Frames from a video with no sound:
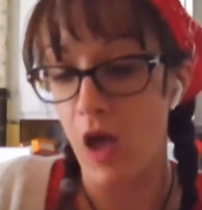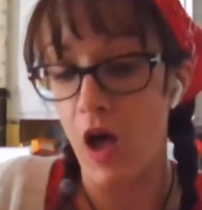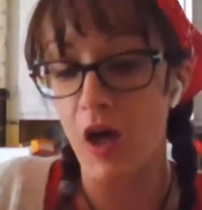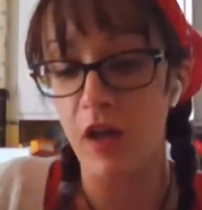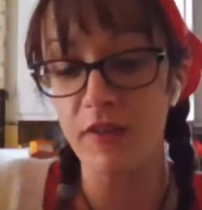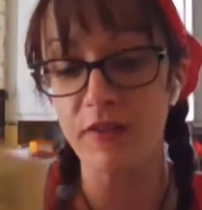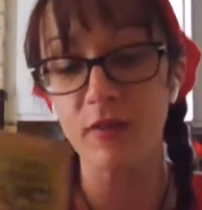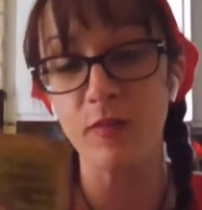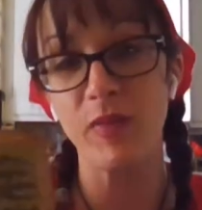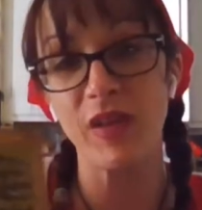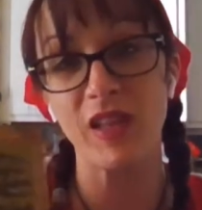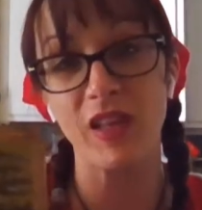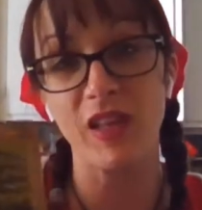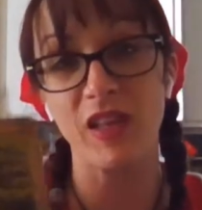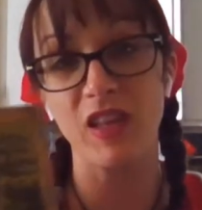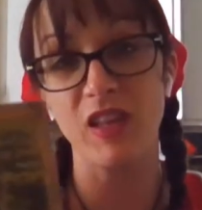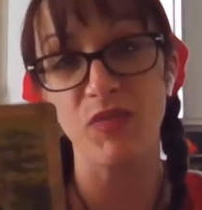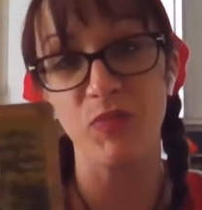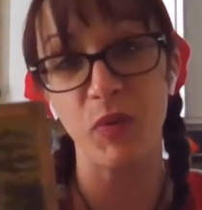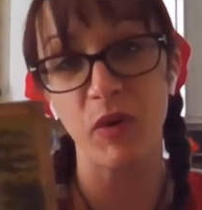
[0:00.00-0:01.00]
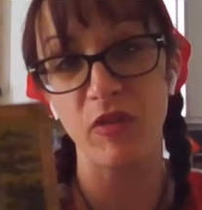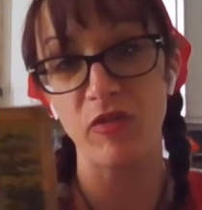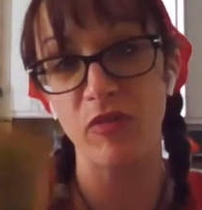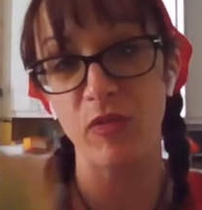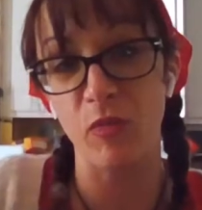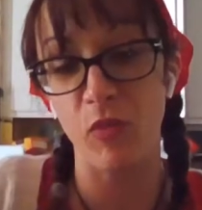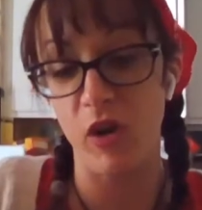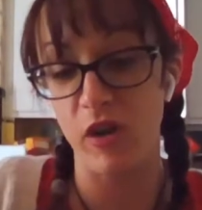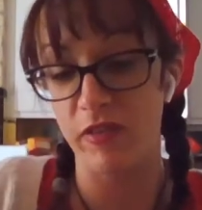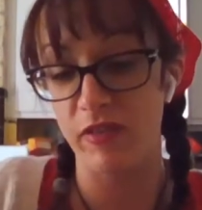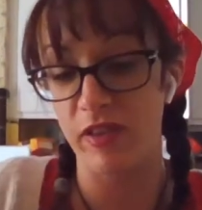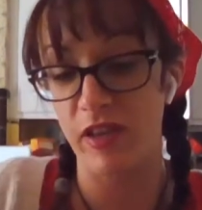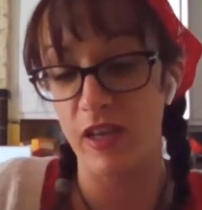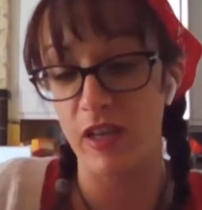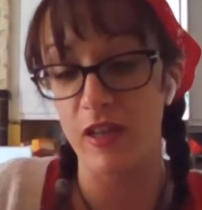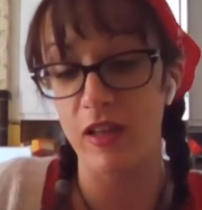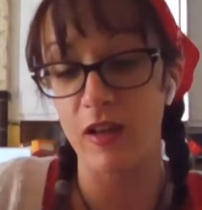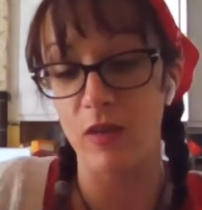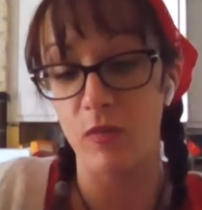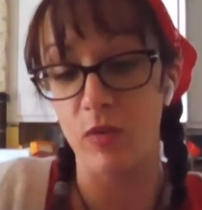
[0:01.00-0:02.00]
Ultimately, this person wants
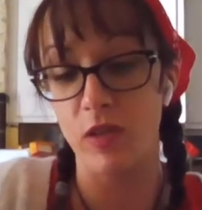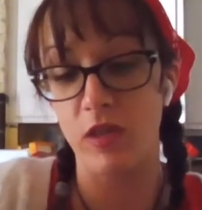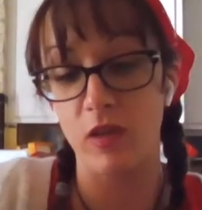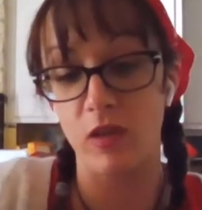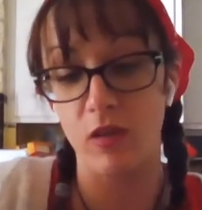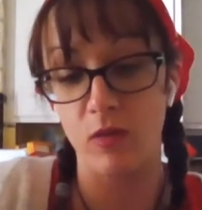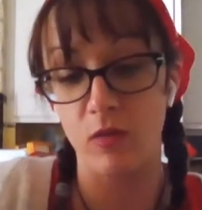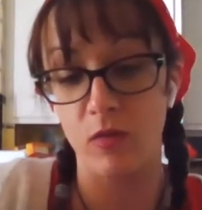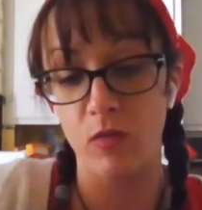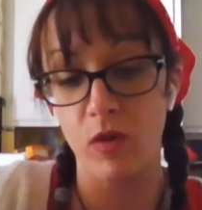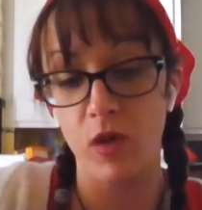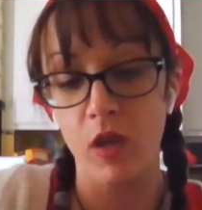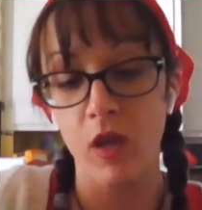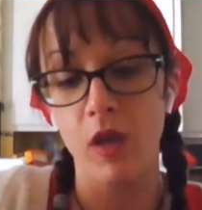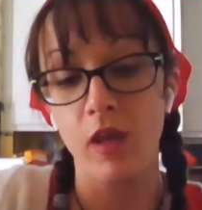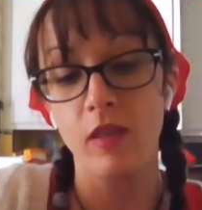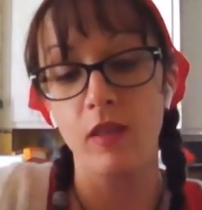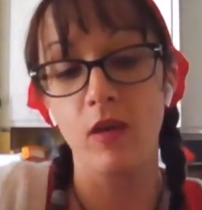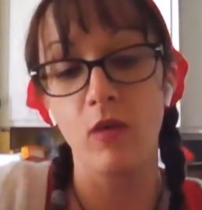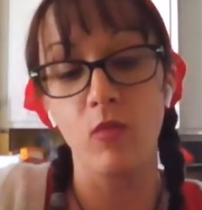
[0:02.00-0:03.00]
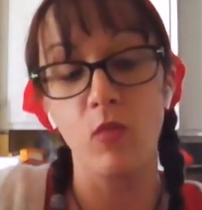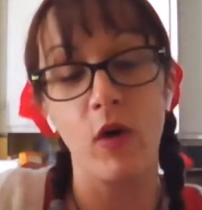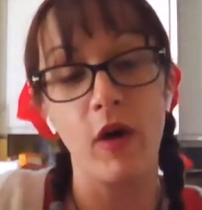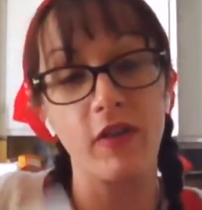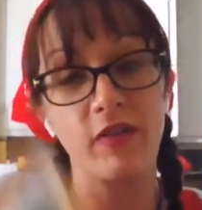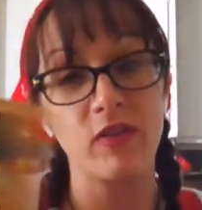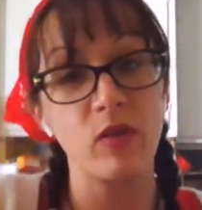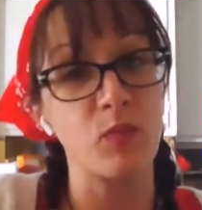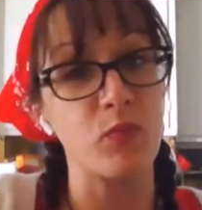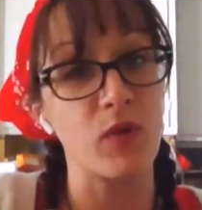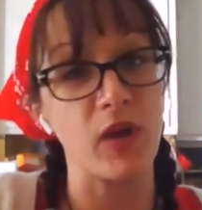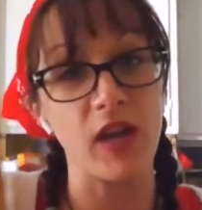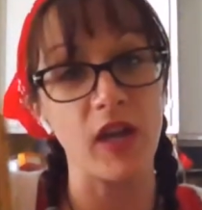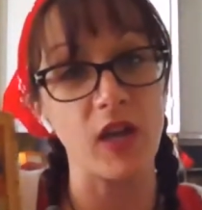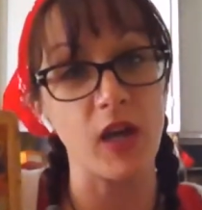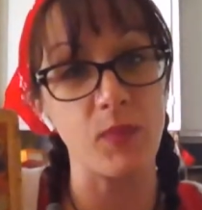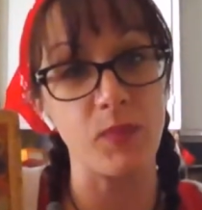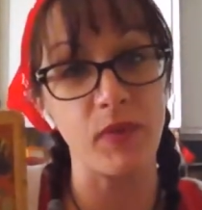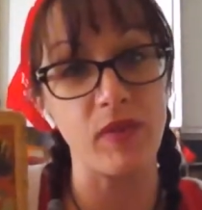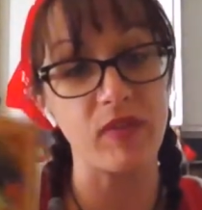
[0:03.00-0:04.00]
healing with you. There was a
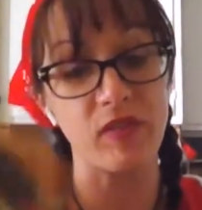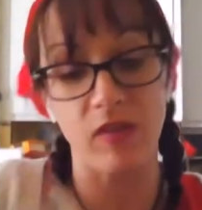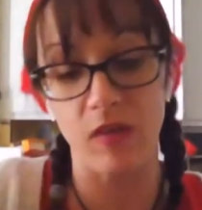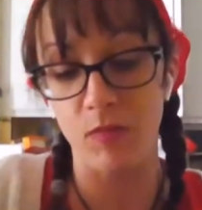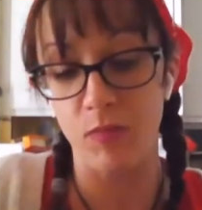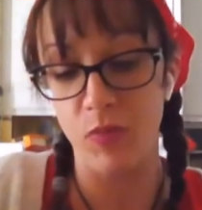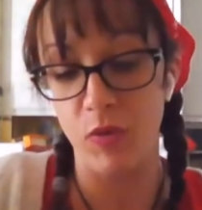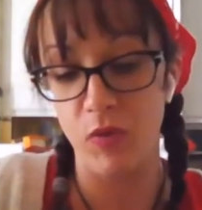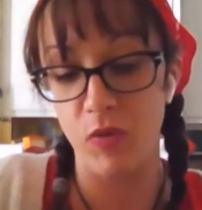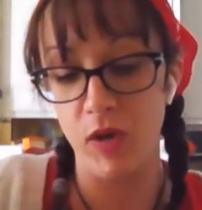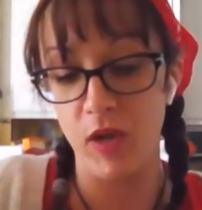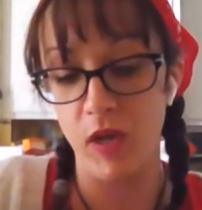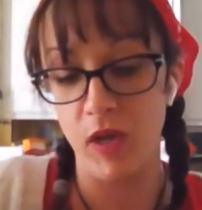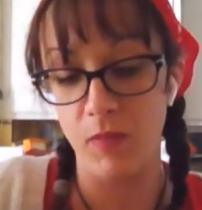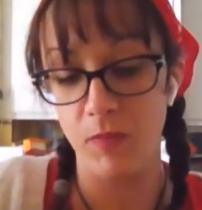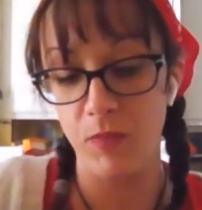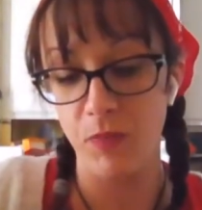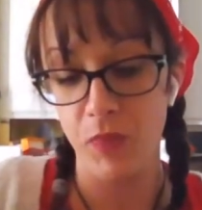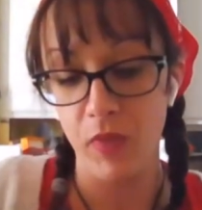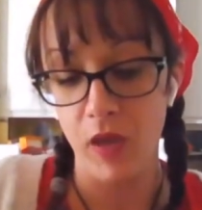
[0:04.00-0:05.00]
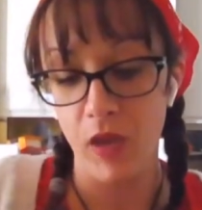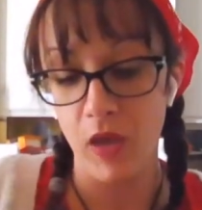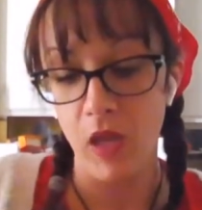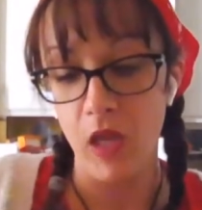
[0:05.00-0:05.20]
breakup at some point.